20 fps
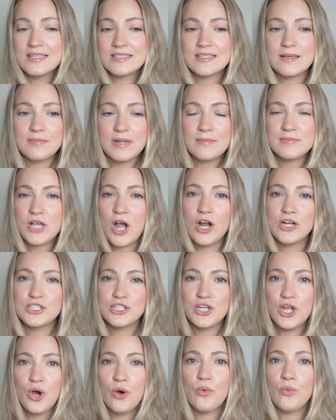sometimes hard
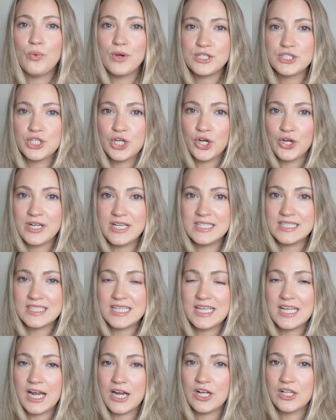to know which Korean
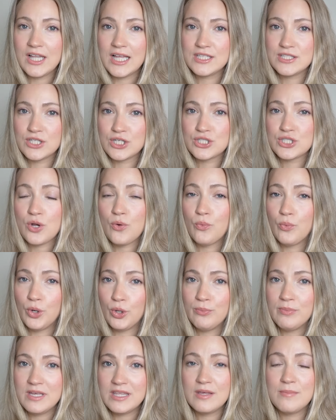skincare cleansers
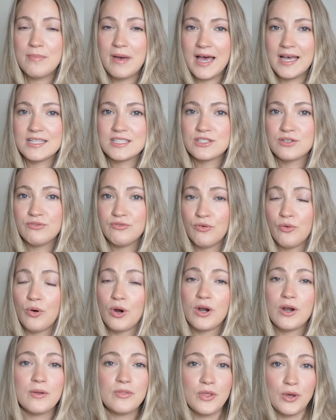will be the best
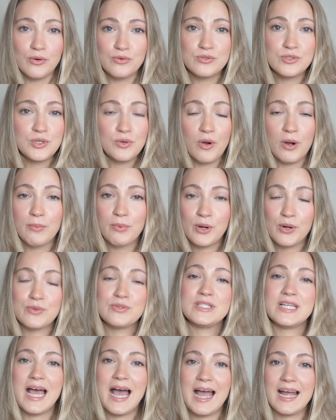for those who are
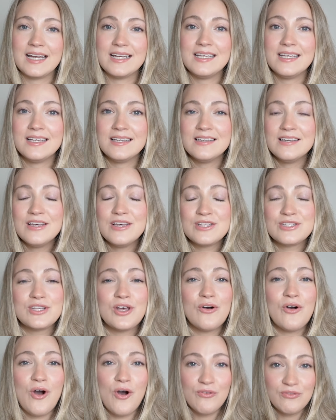prone to acne.
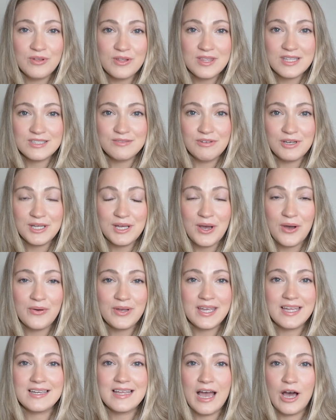So hopefully this video
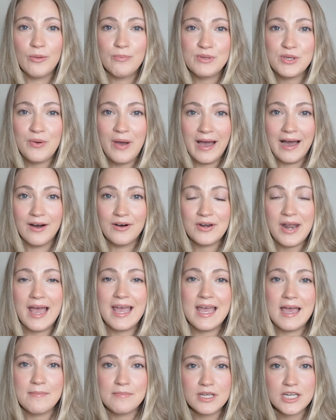can help you out. I
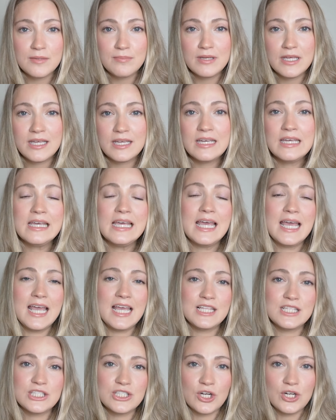am going to be
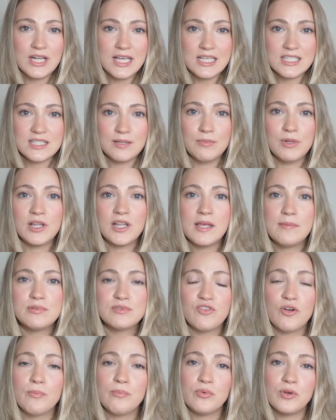inserting some
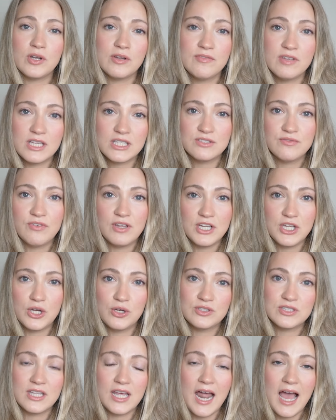clips from previous previous
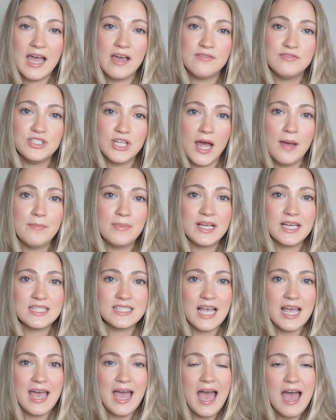videos that I have done
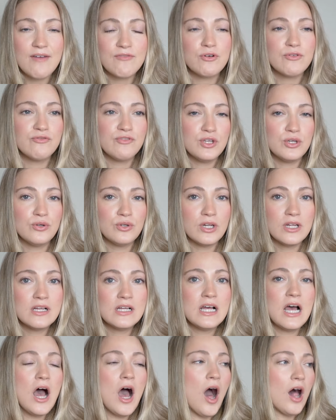because I have reviewed
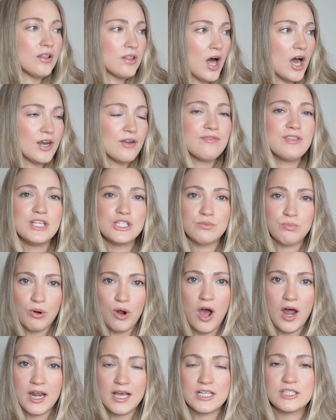a lot of these
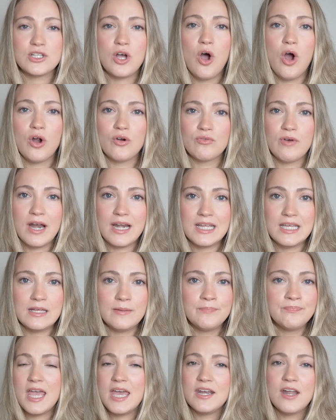products
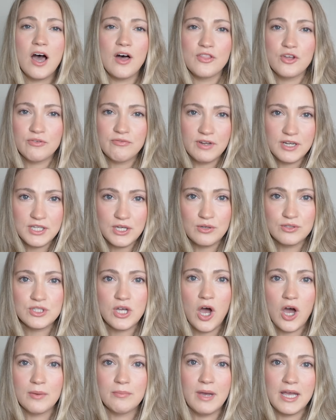already in other videos
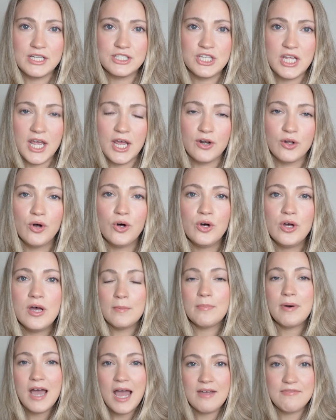on my channel,
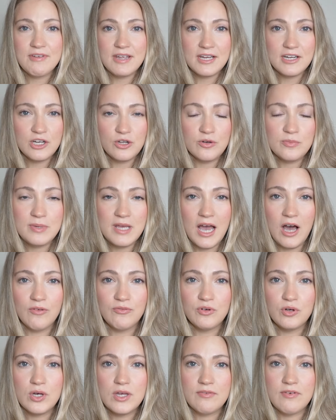but I figured it would be
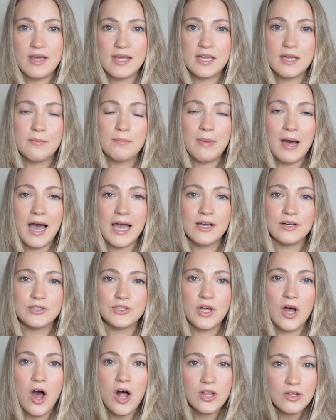helpful if I
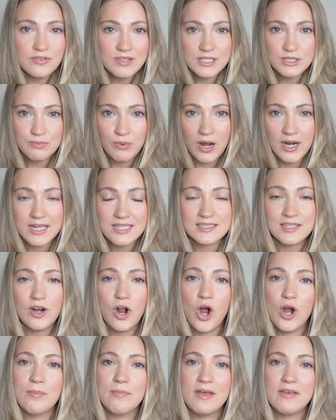compiled all of these products that
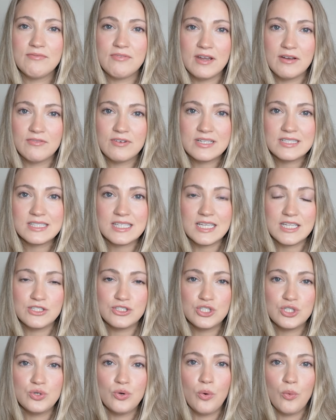are my favorites
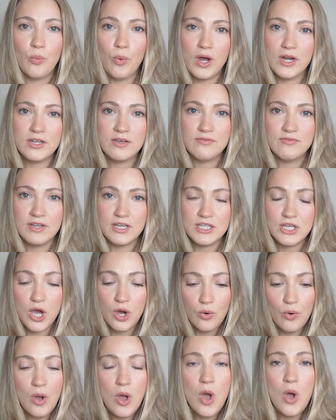into one
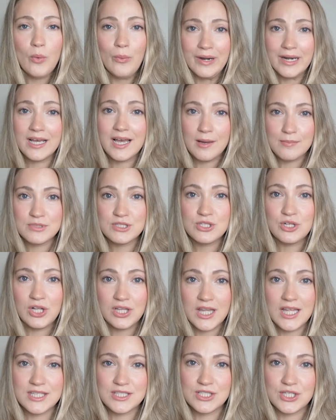video when it comes to
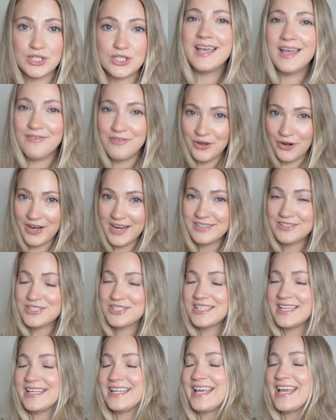cleansers. If you're
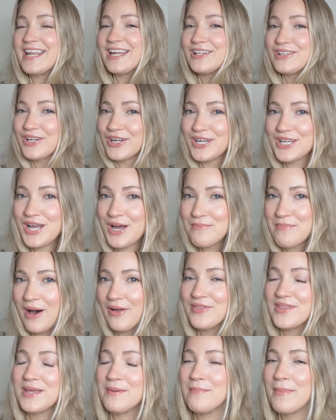interested in learning
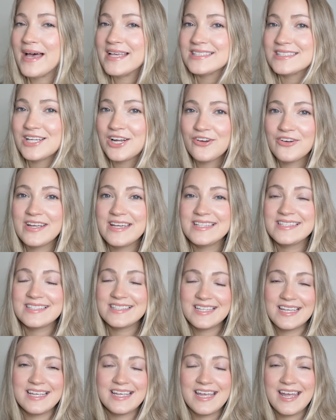about the best Korean
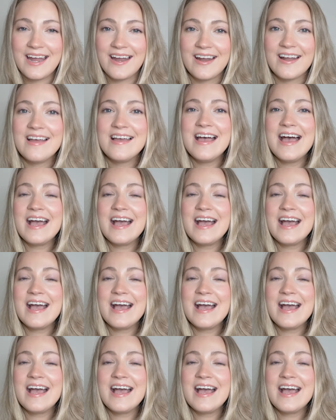skincare